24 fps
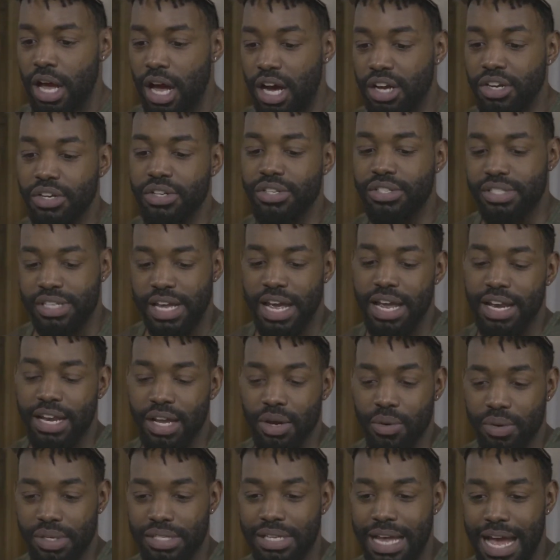
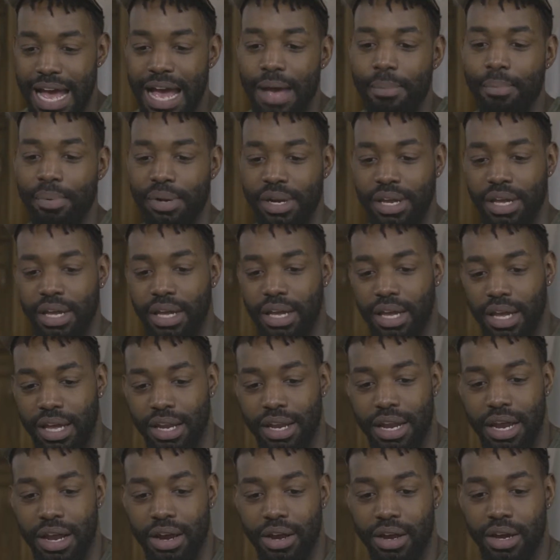understanding what's happening
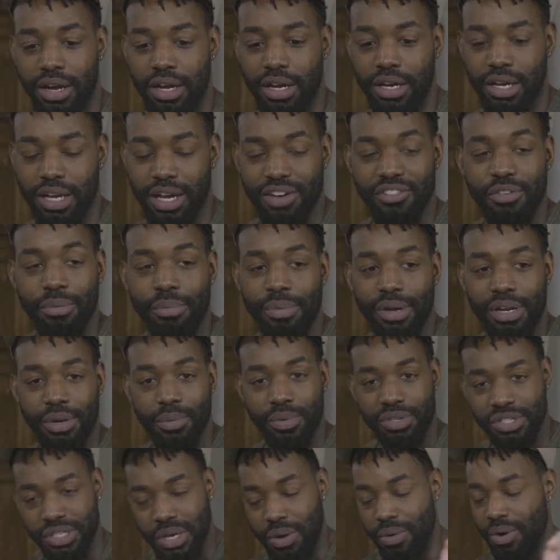in our government and
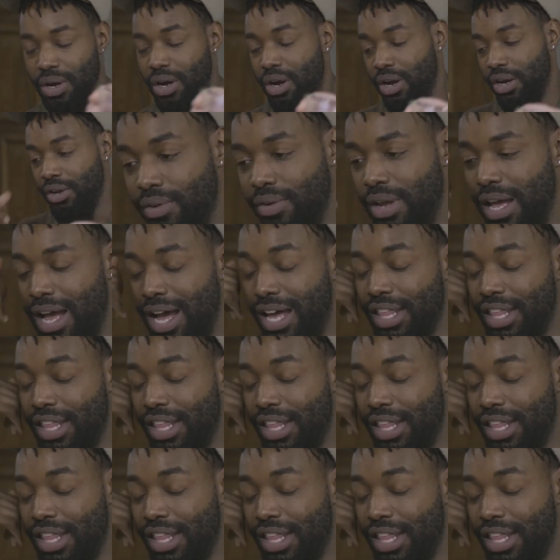what's going on.